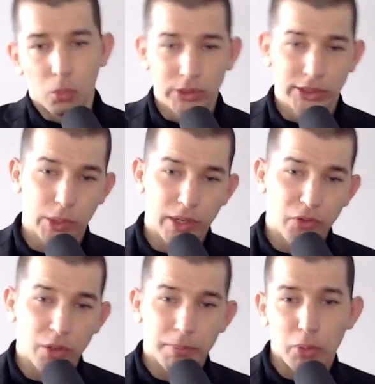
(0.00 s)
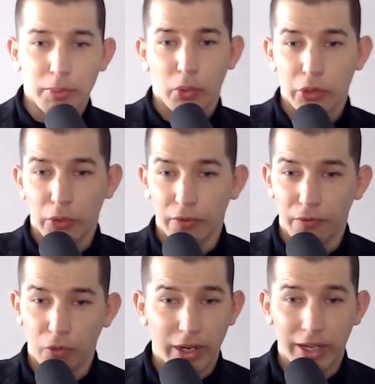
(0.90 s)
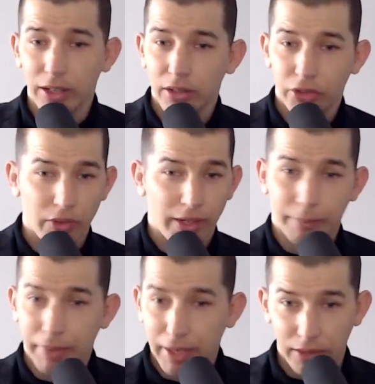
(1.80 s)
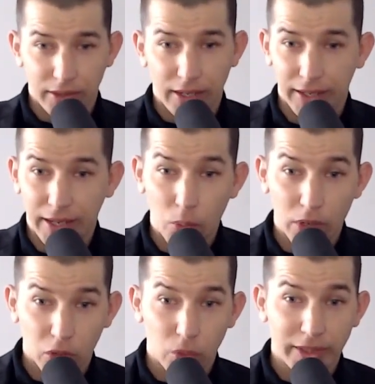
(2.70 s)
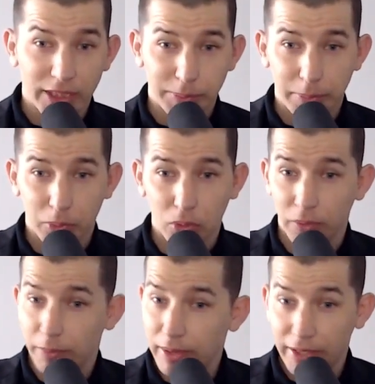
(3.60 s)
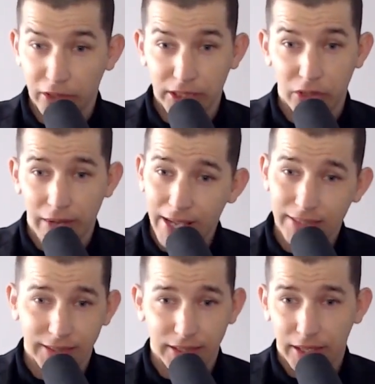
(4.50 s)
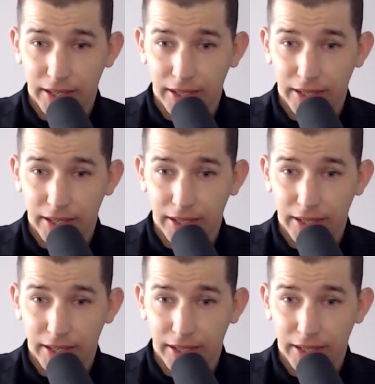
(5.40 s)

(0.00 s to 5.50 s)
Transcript: Was there ever a moment where you were afraid? You're like, man, like I want to quit these people. Like you said, they're nasty.